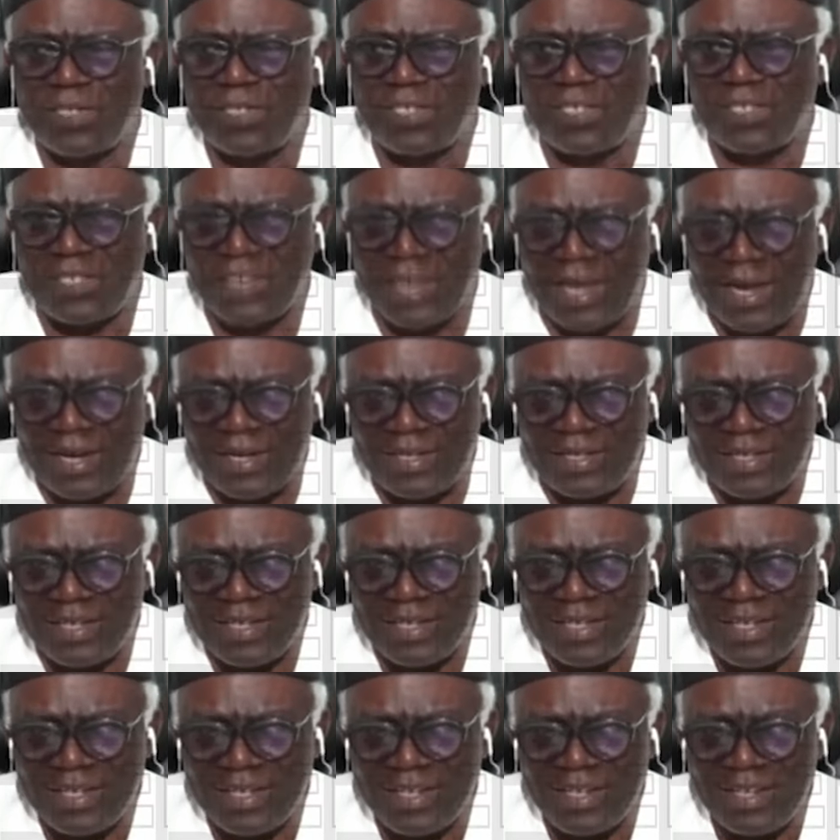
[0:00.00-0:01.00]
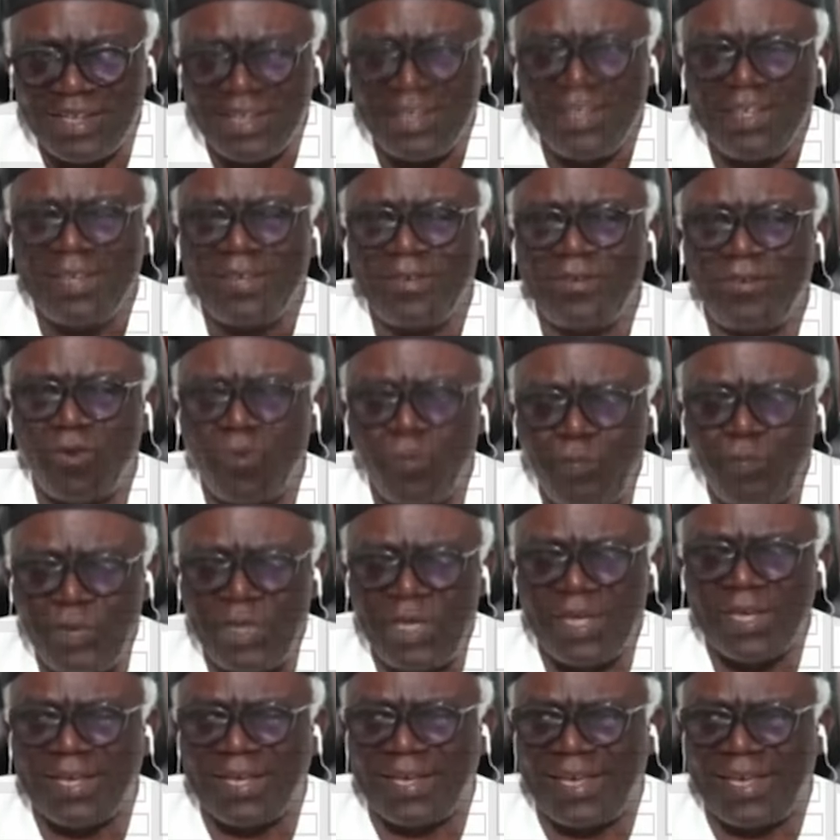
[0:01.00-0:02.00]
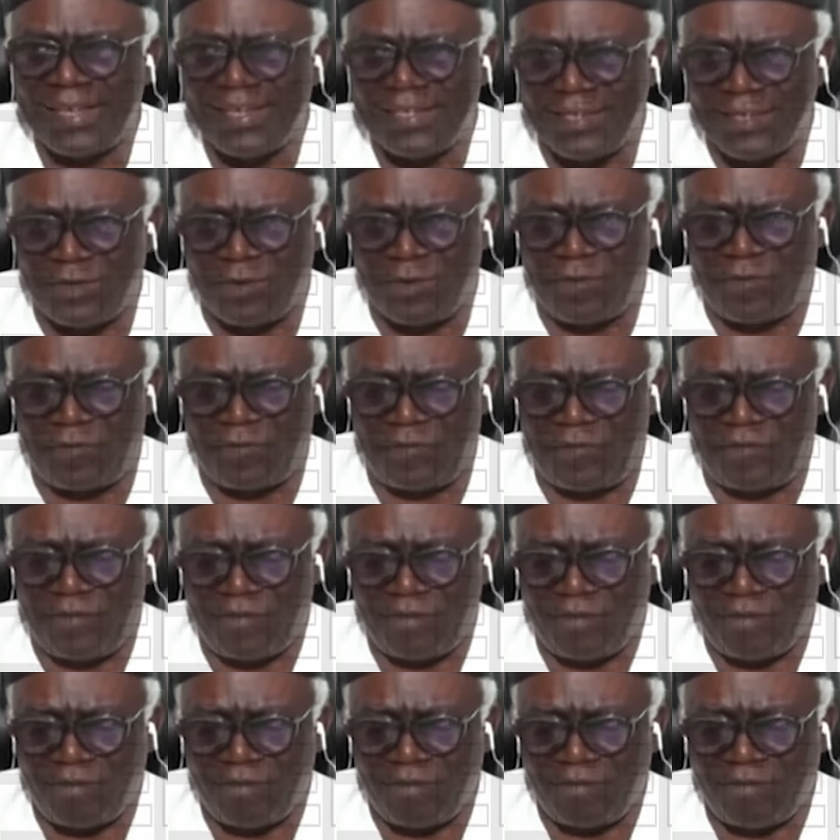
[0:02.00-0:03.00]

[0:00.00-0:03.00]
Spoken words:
said to be a case of